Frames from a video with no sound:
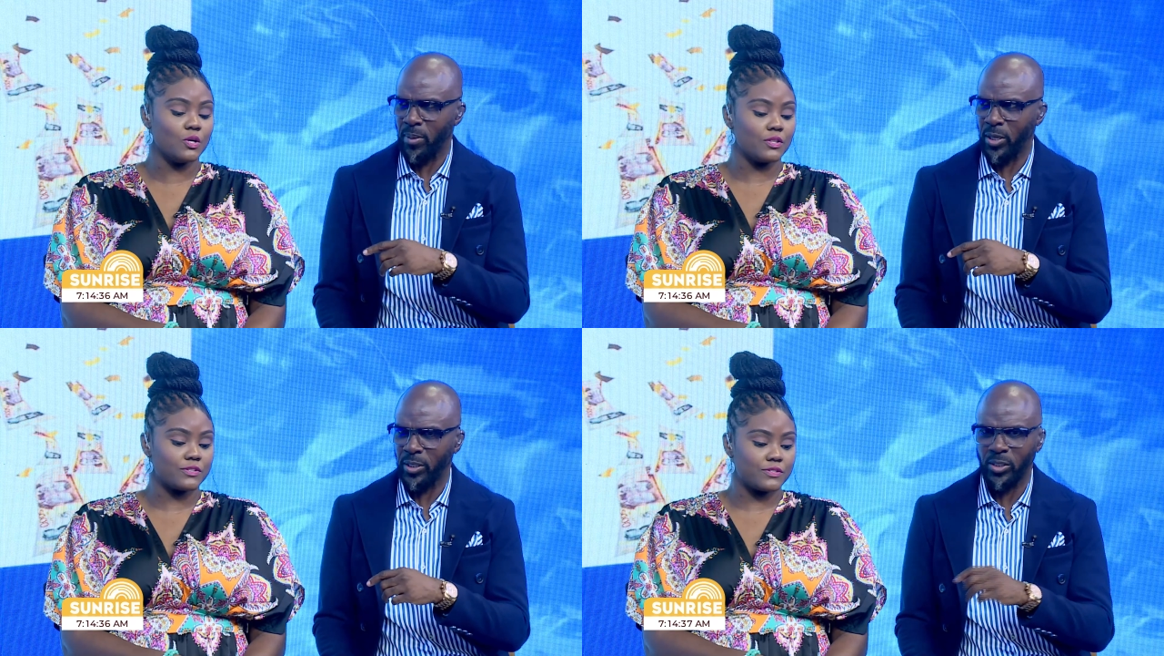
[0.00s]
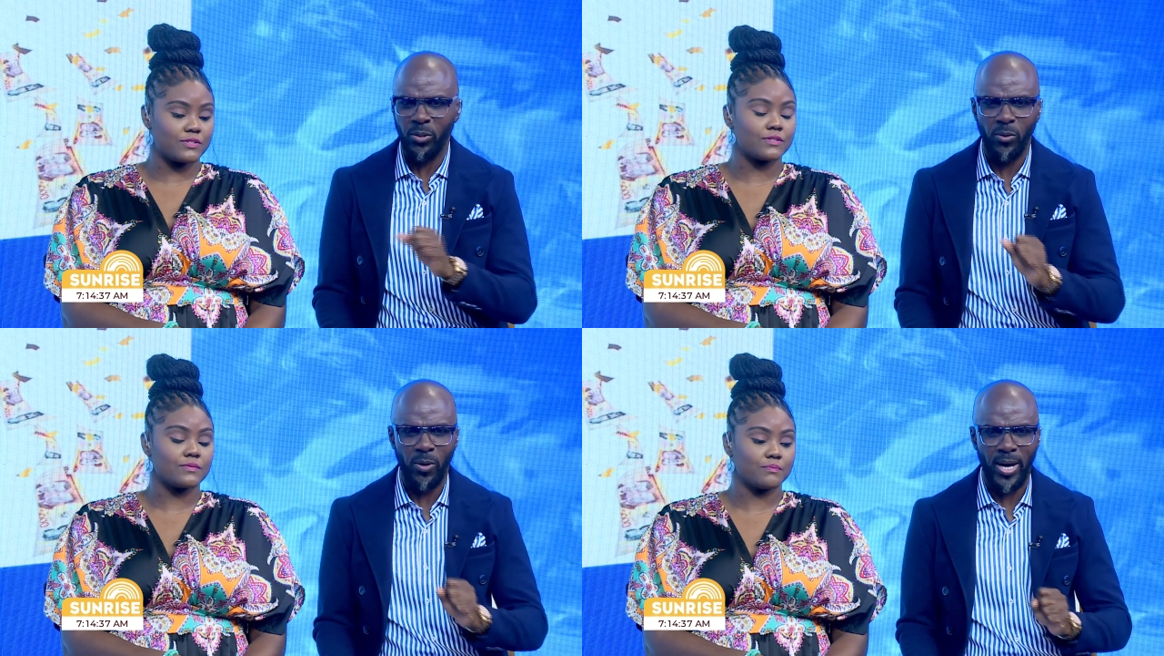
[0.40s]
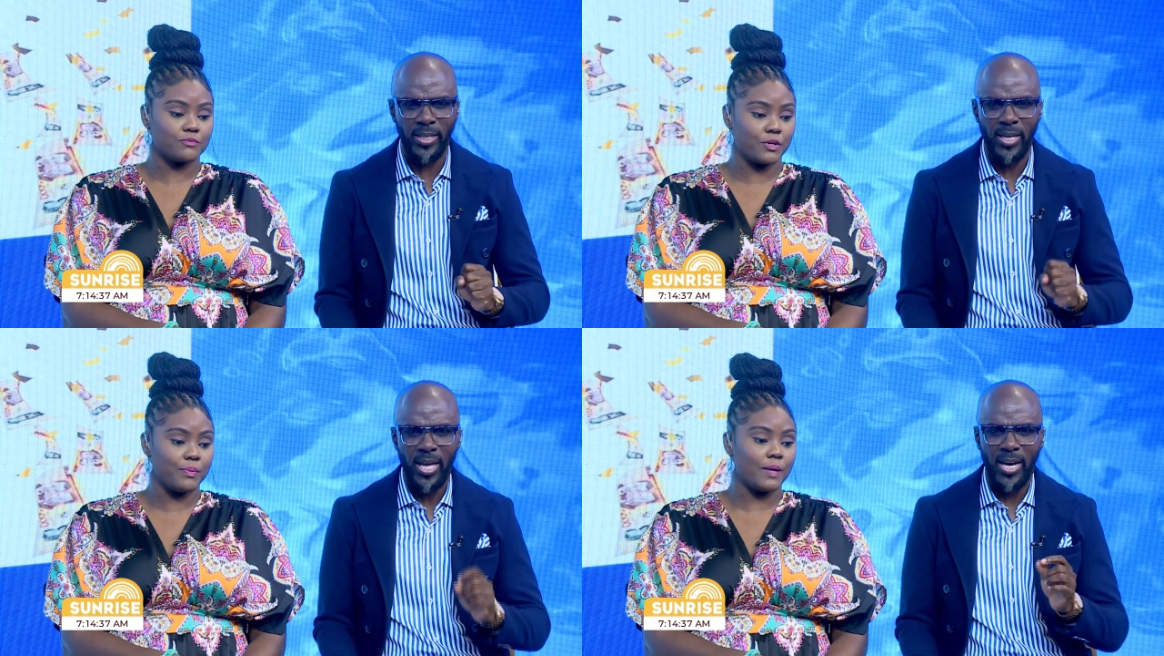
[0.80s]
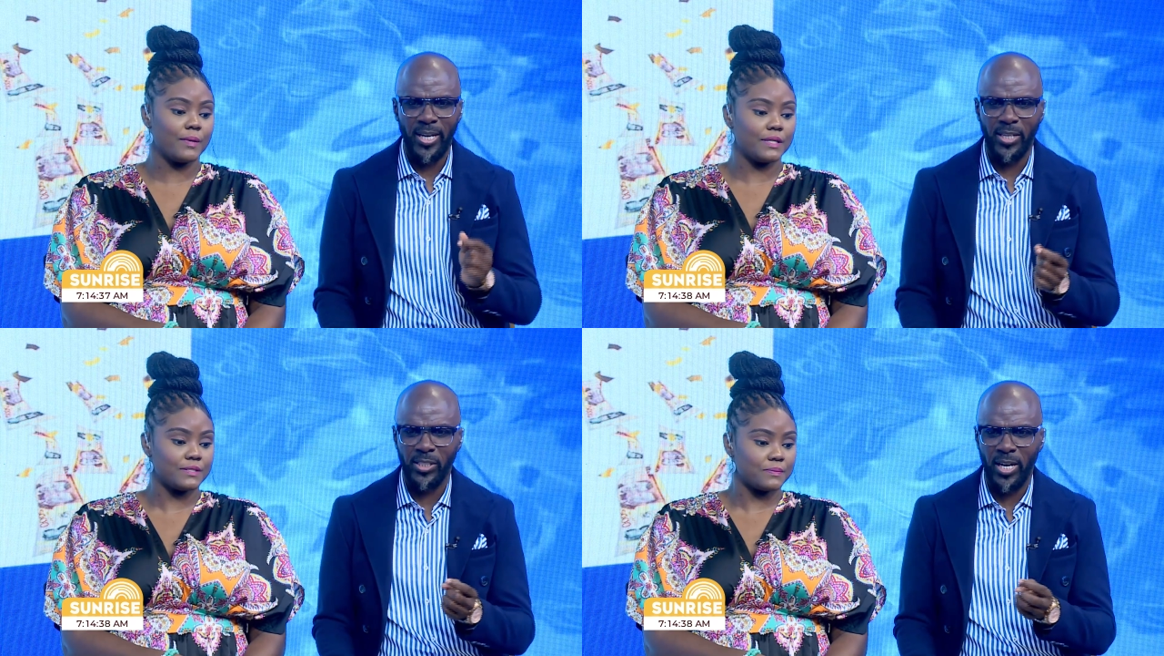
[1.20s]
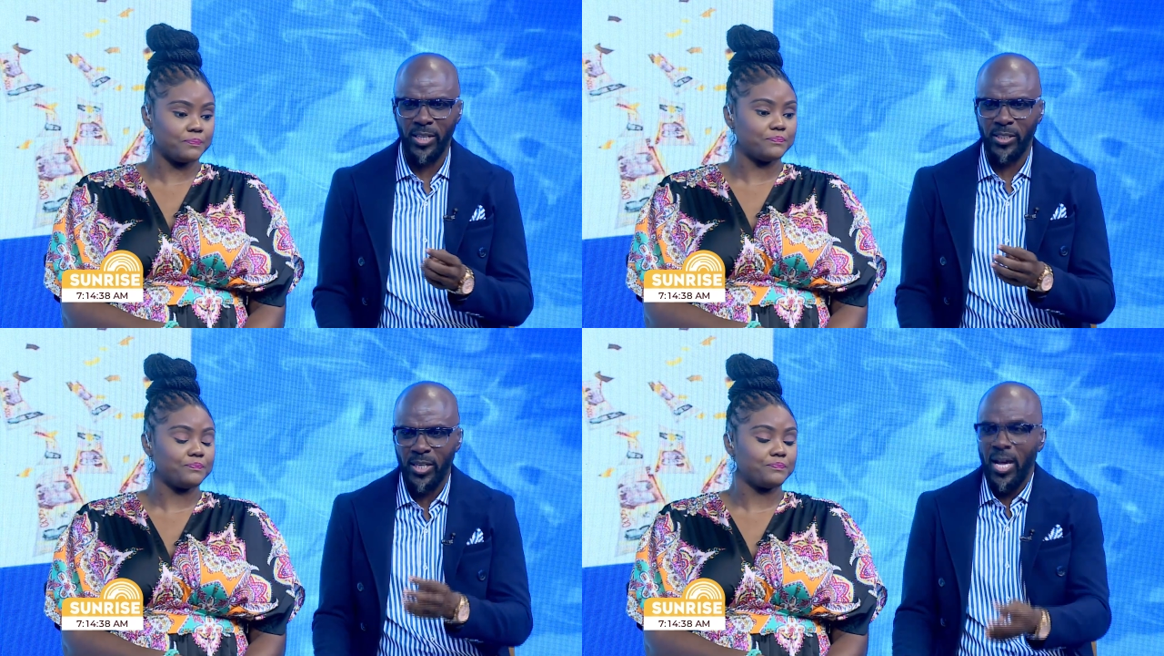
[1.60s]
Speaker 1: months. Yes. Right. Repayment. I get a
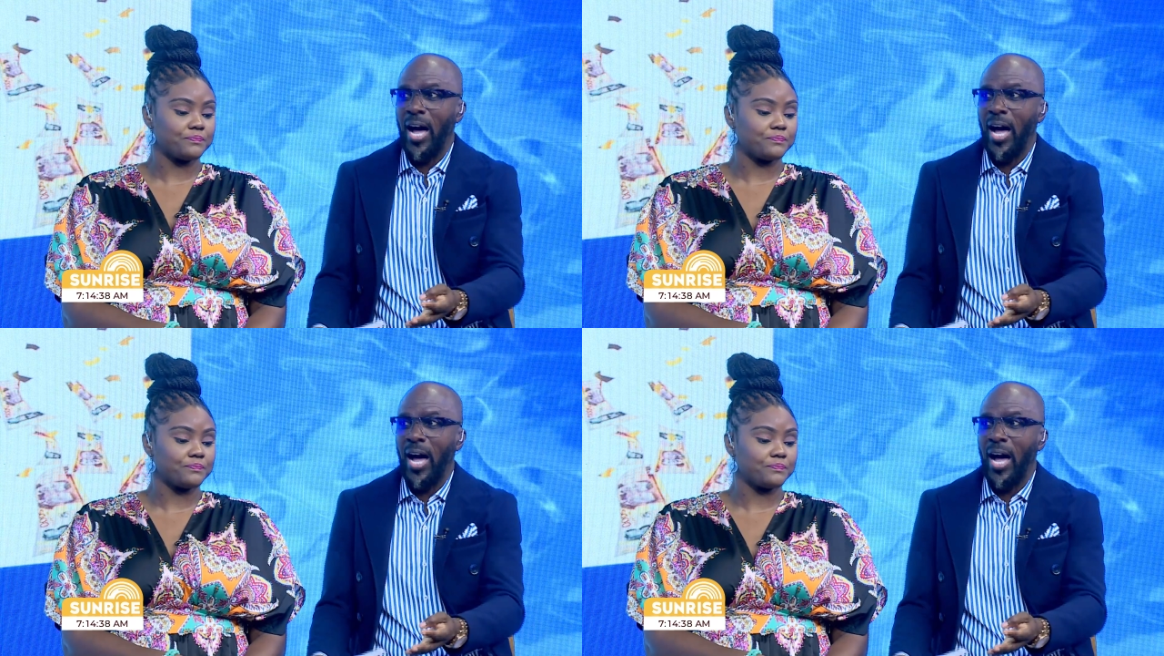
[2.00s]
chance.